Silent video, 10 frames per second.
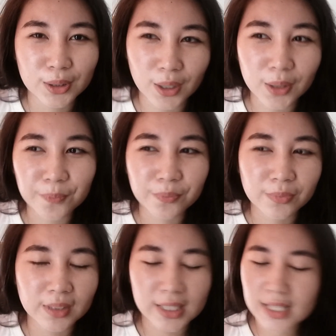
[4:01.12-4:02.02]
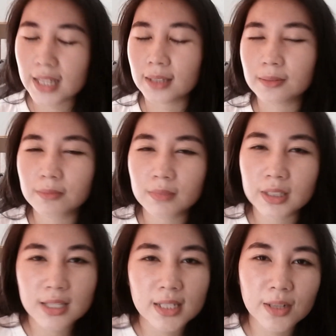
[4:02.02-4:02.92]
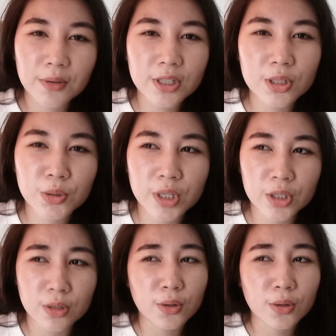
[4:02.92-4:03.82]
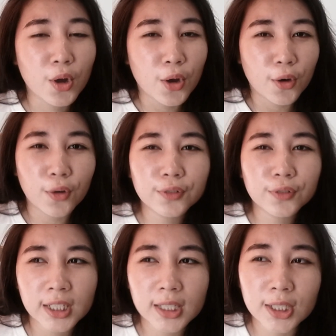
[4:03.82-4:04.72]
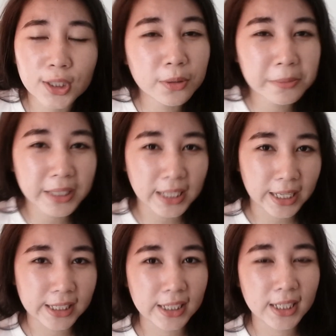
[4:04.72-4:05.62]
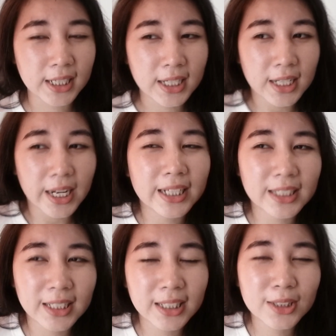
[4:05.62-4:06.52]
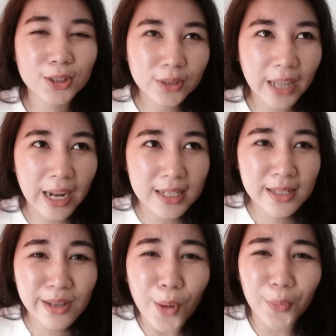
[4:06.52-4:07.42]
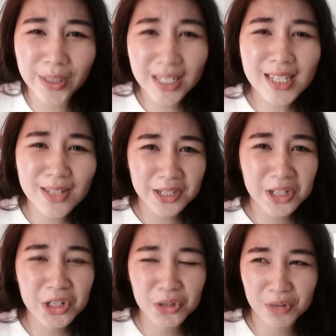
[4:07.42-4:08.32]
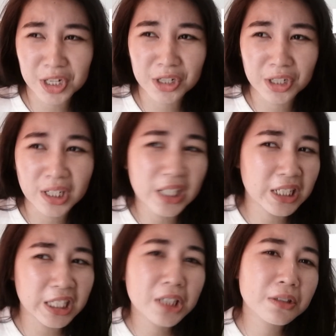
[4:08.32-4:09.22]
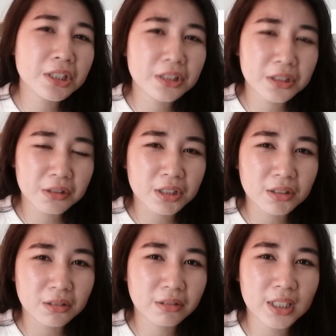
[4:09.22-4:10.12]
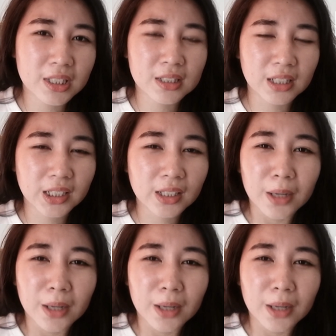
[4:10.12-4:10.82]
So that's it. That's the registration. So hopefully you'll be guided. And don't ask, when is the registration? Did the registration already start?